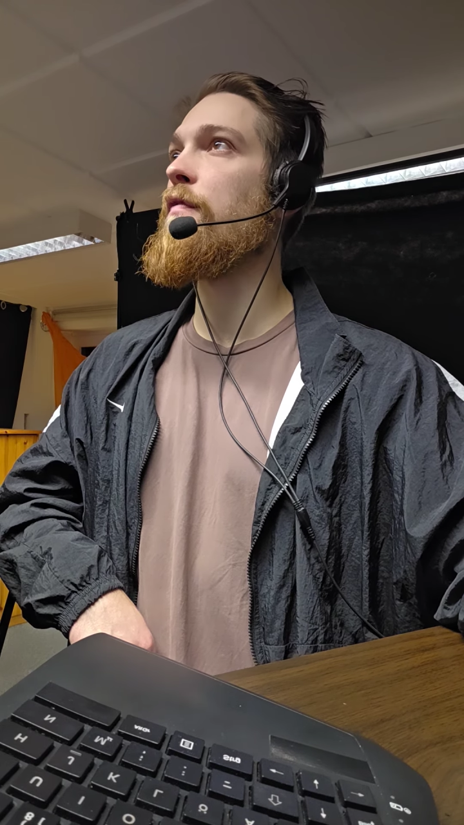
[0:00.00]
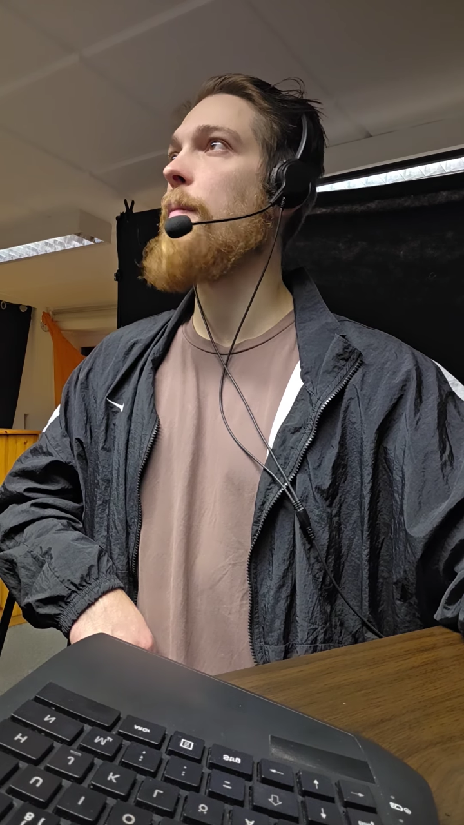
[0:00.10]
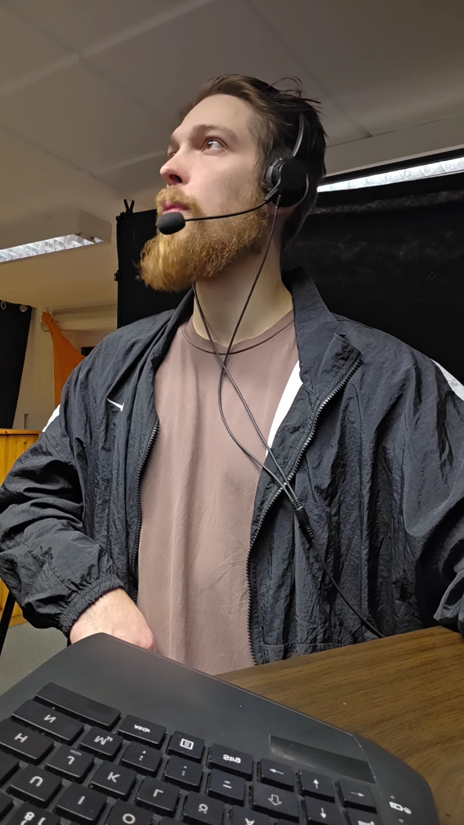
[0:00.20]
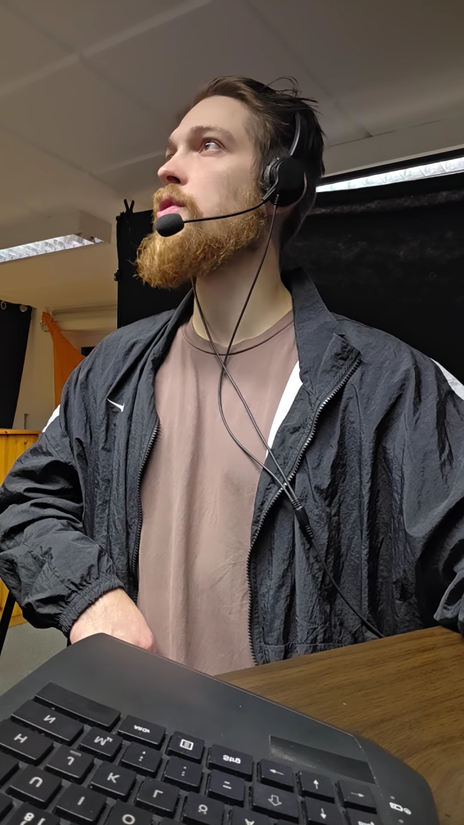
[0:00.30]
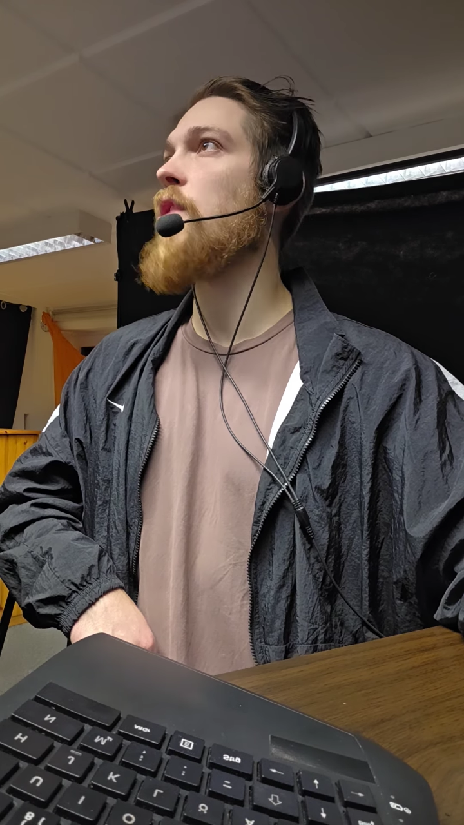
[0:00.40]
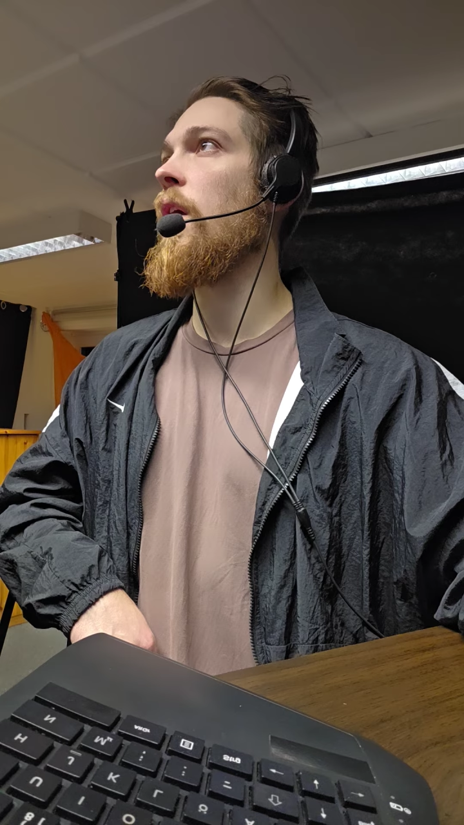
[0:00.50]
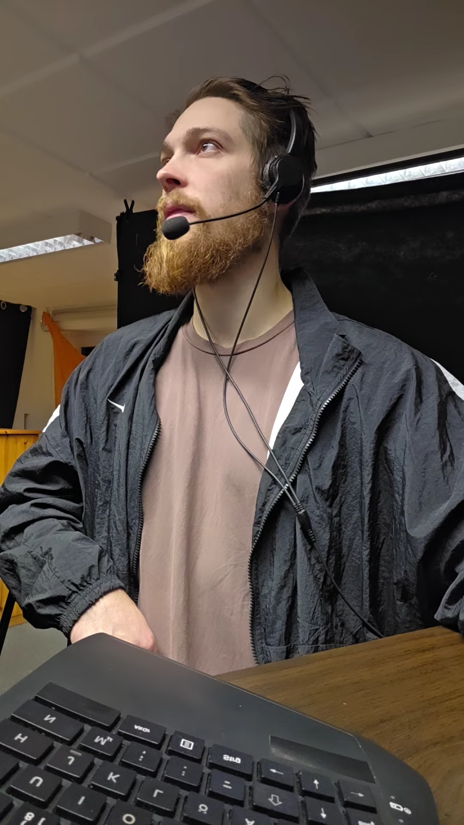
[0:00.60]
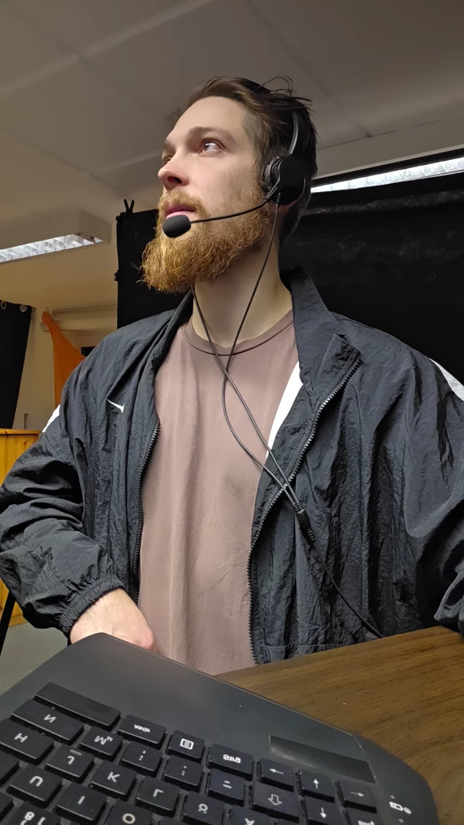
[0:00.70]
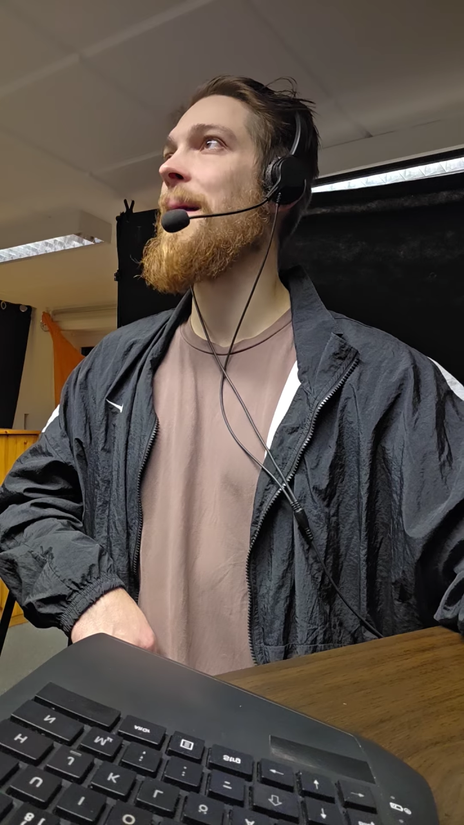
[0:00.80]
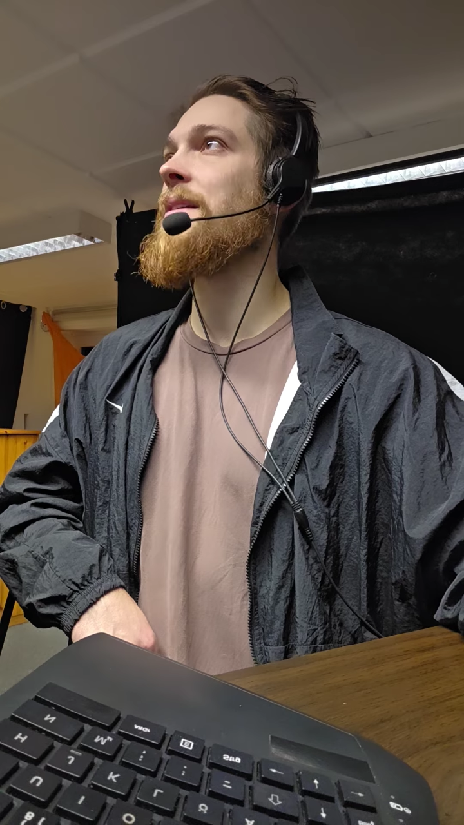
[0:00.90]
You both put
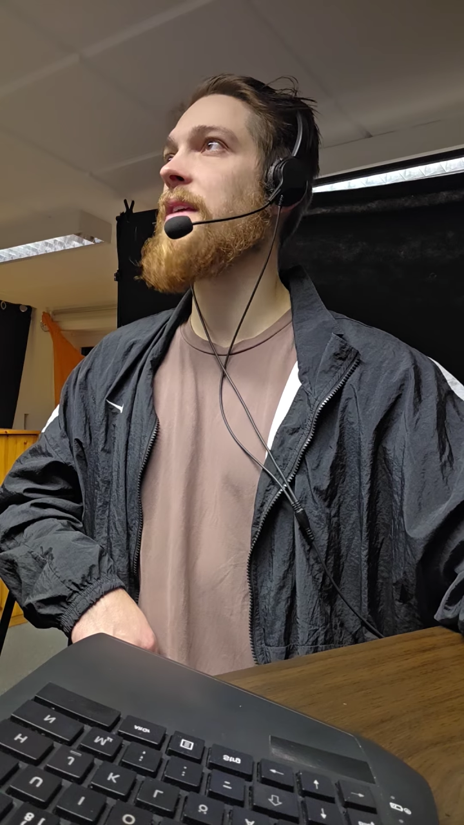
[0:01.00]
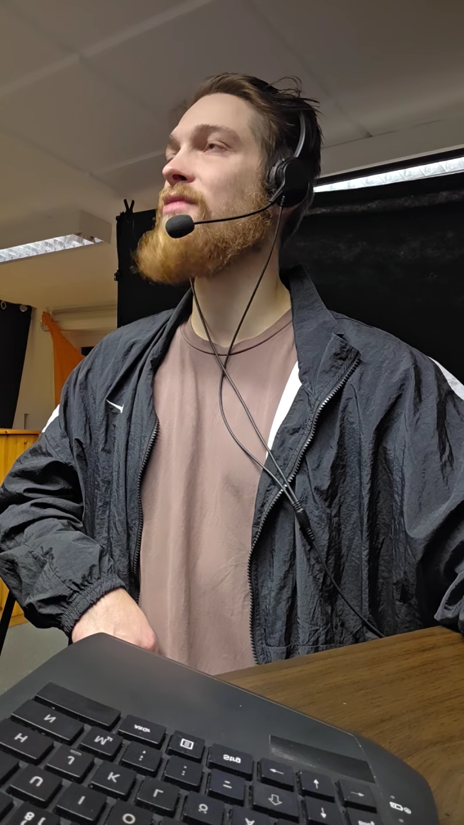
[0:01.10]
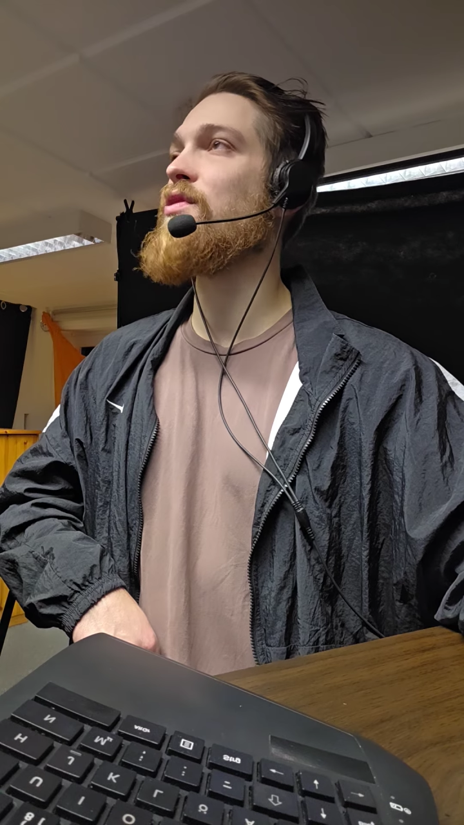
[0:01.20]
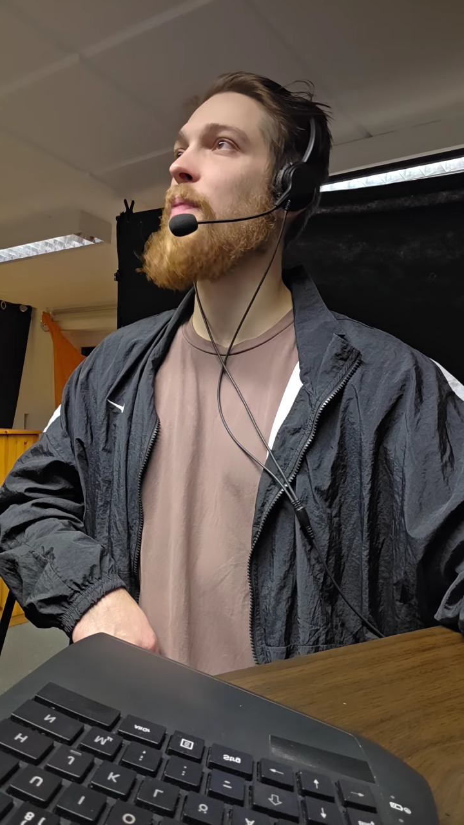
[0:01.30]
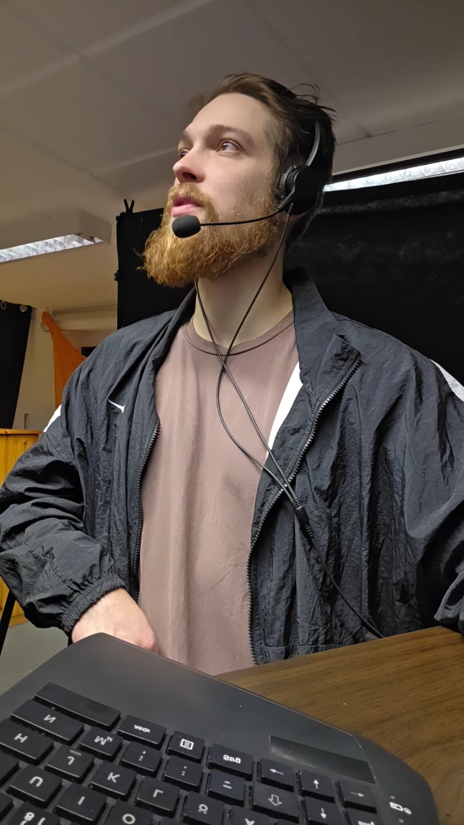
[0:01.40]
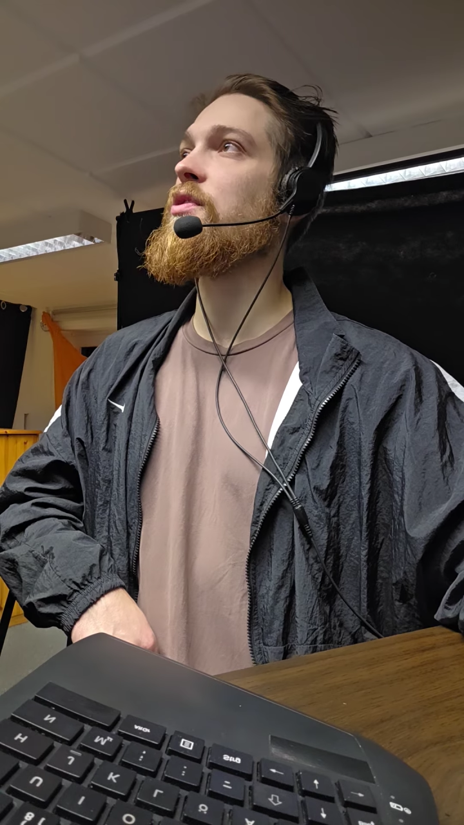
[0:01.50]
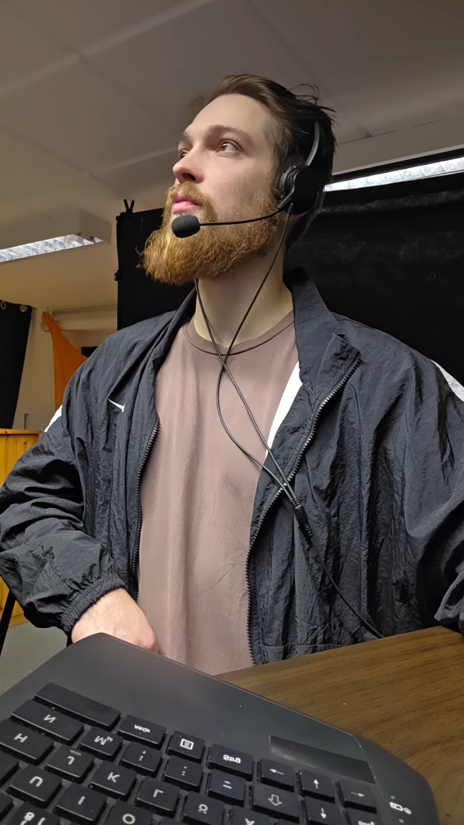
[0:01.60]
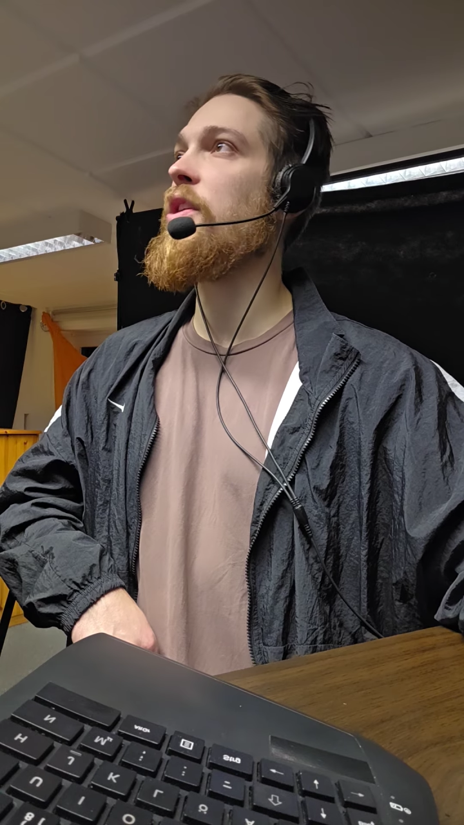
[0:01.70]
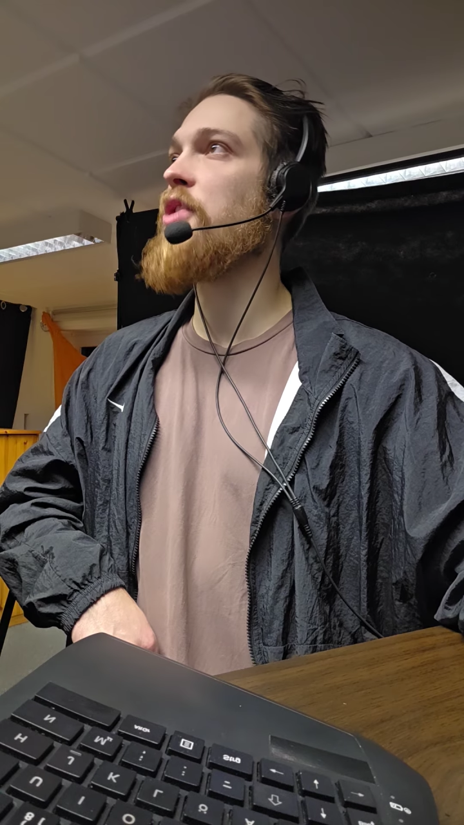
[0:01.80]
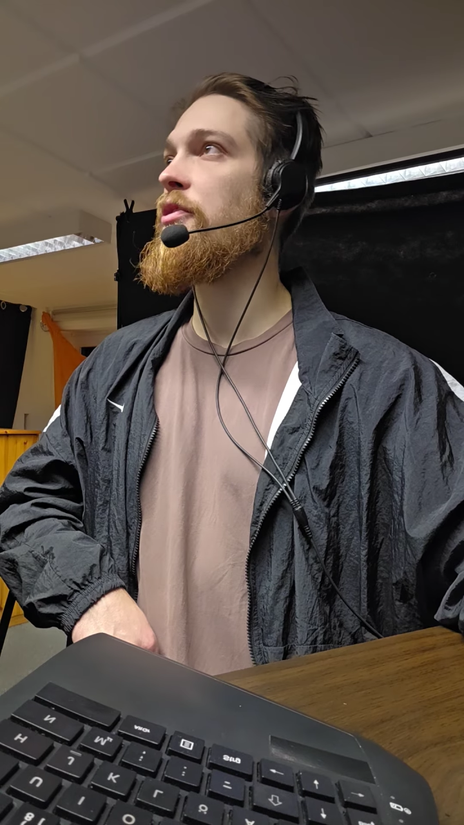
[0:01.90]
on the mask in
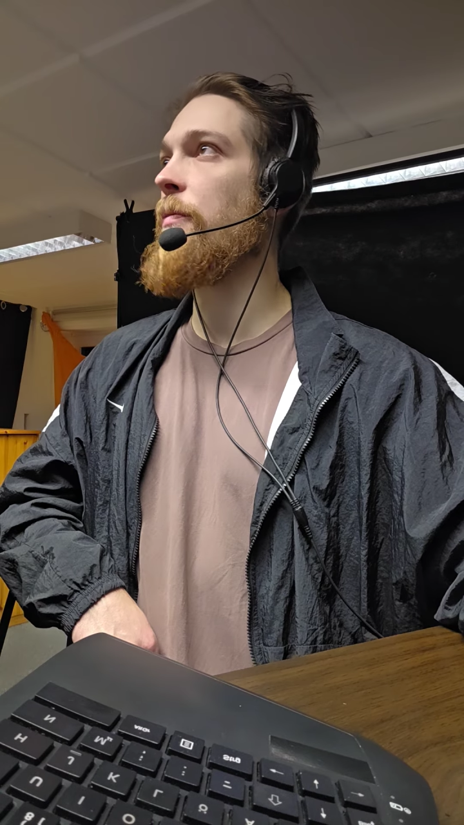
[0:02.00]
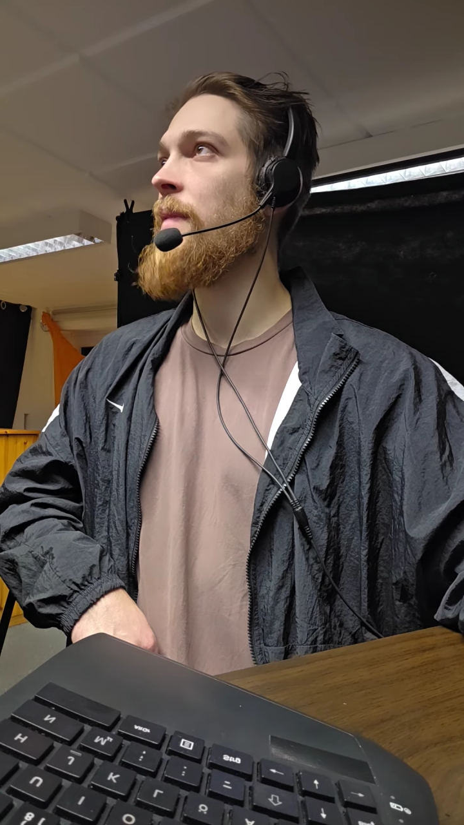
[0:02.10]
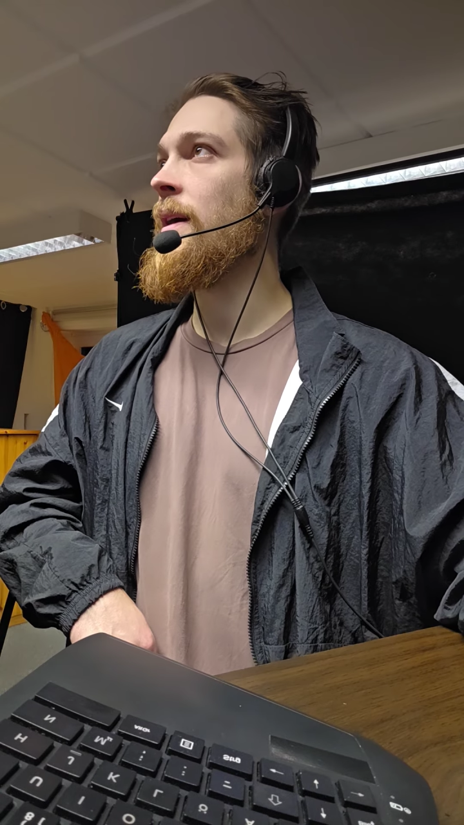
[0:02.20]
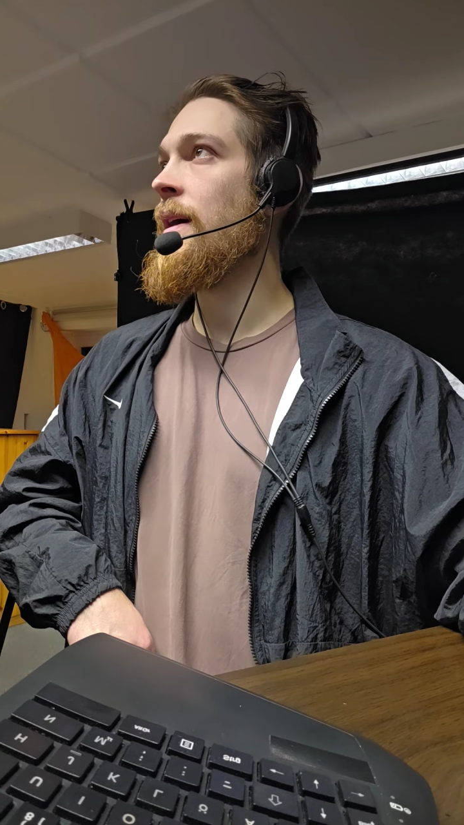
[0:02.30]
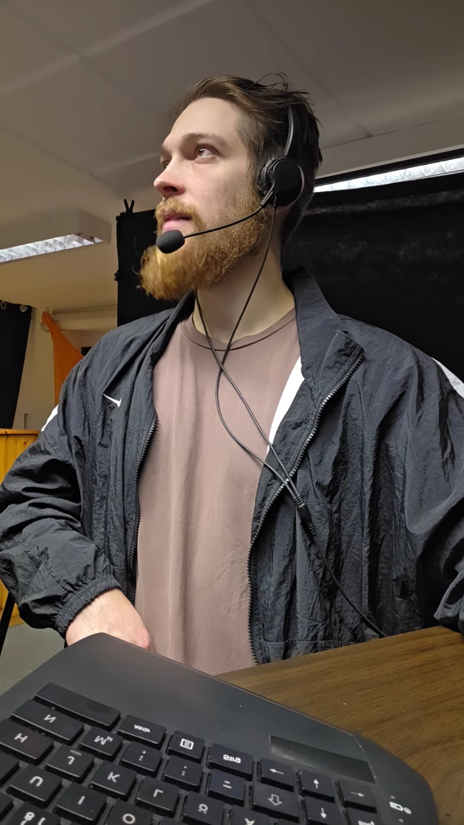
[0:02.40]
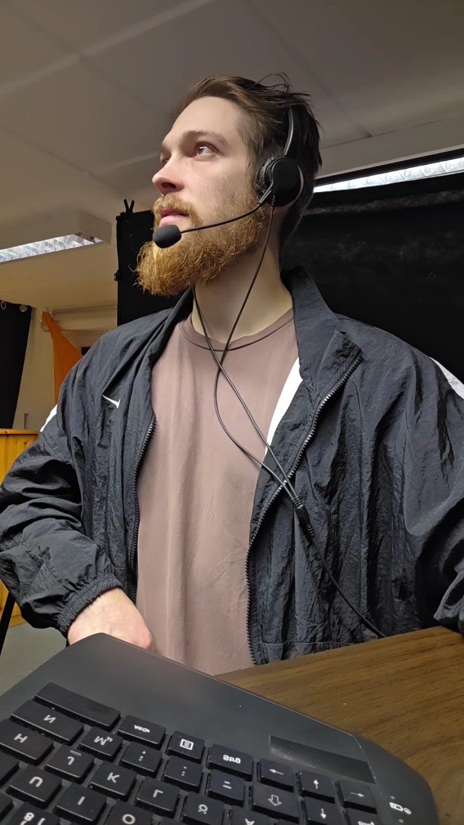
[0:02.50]
response to each other.